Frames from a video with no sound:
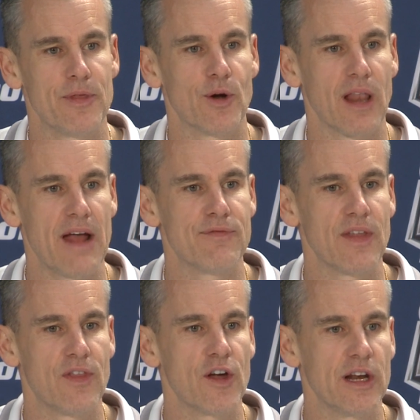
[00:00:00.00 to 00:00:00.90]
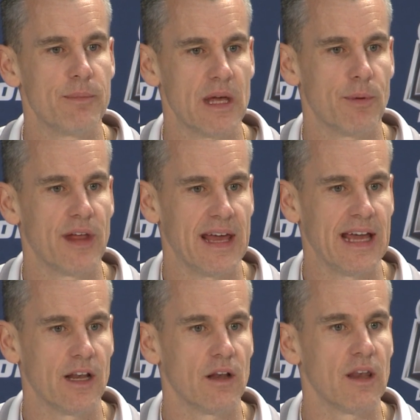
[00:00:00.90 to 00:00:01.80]
their life, that they're going to be able to
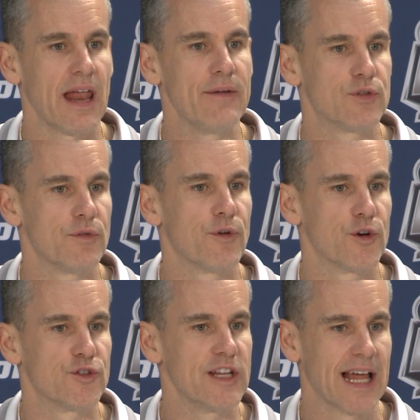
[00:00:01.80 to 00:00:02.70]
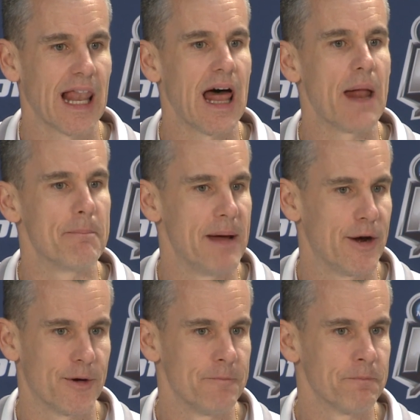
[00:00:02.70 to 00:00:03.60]
handle life's adversity a lot
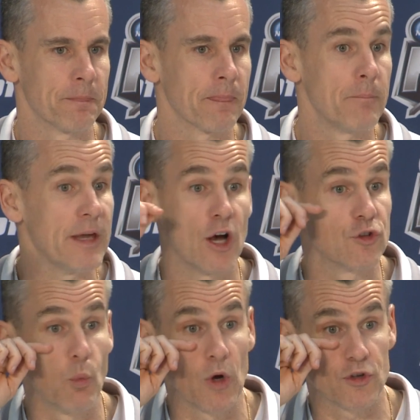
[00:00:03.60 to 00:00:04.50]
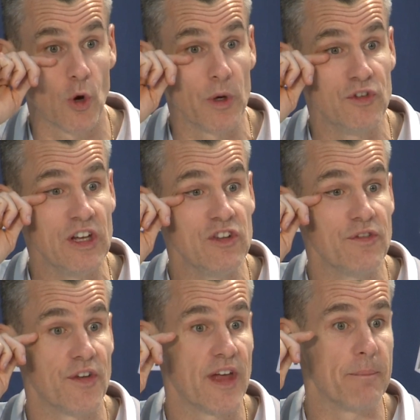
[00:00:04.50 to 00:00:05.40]
better because it wasn't always easy
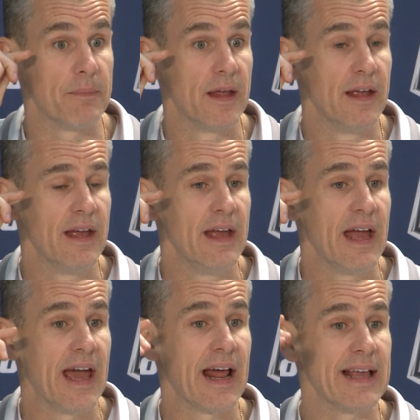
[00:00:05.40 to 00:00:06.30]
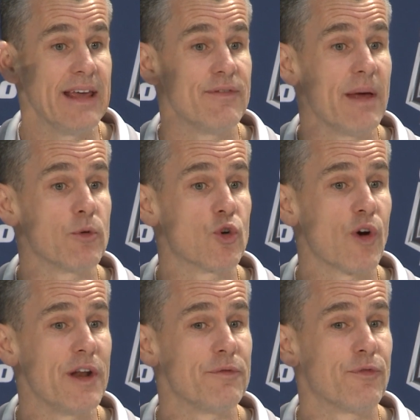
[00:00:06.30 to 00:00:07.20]
for them. And I give them
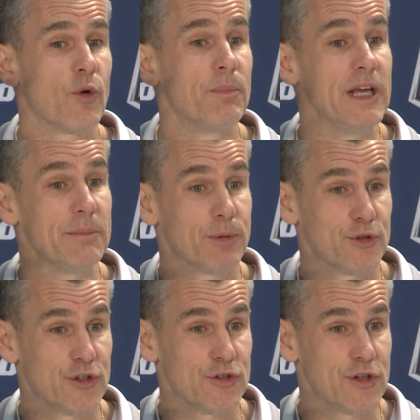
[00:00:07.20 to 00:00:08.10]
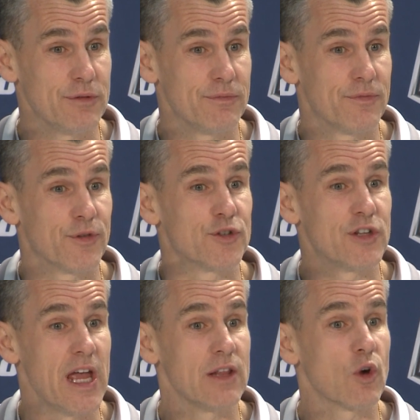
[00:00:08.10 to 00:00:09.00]
credit for being persistent, for
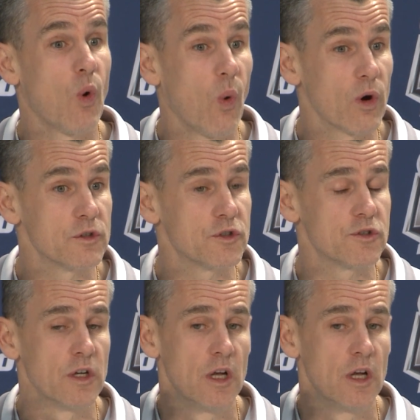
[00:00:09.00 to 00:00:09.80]
staying the course,